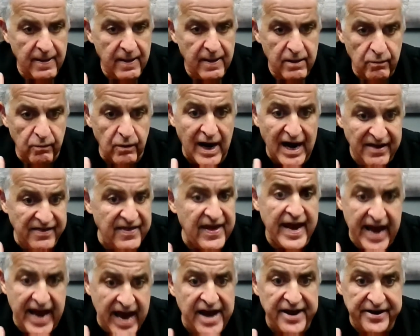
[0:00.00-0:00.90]
Why
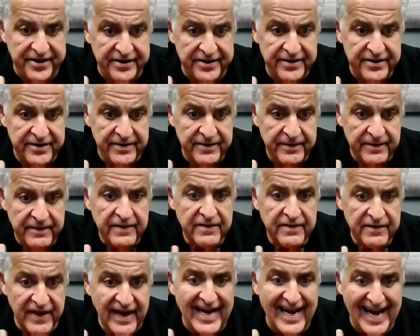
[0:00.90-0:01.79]
they end.
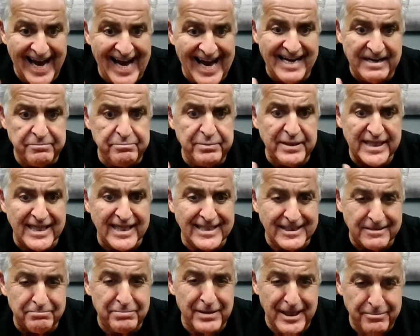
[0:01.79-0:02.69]
They end
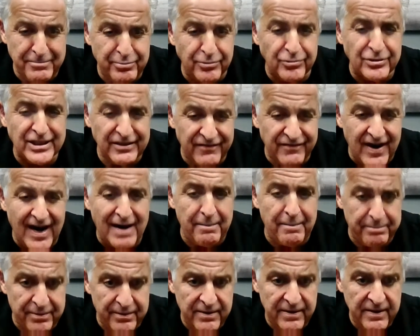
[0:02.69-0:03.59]
because people give
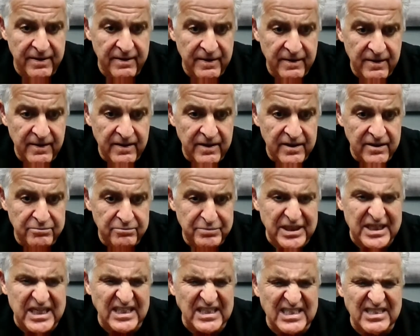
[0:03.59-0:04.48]
up,
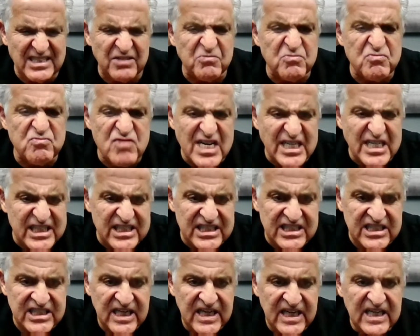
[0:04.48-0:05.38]
because the
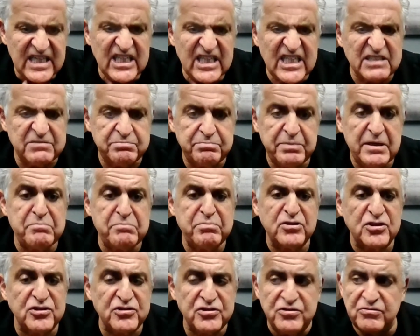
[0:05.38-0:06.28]
rich, because people
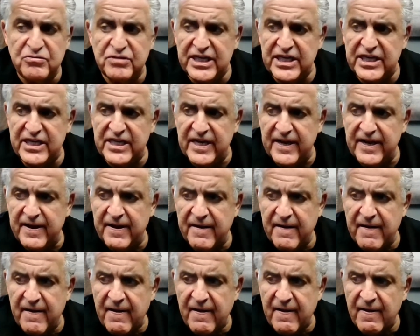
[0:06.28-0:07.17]
are greedy.
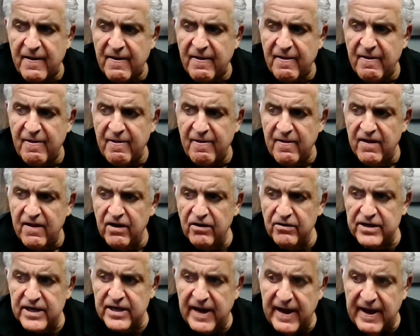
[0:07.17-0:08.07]

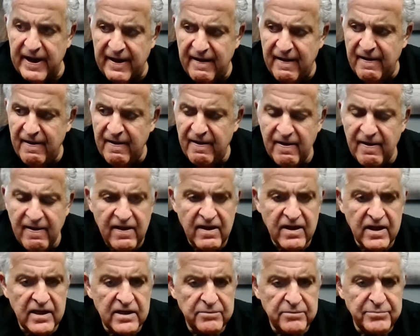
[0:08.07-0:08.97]
Okay?
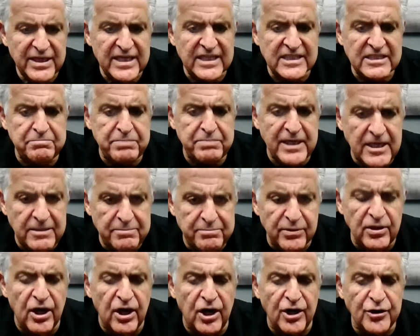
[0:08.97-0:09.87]
Because
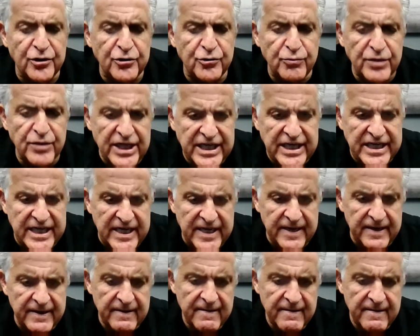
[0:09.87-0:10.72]
people are greedy.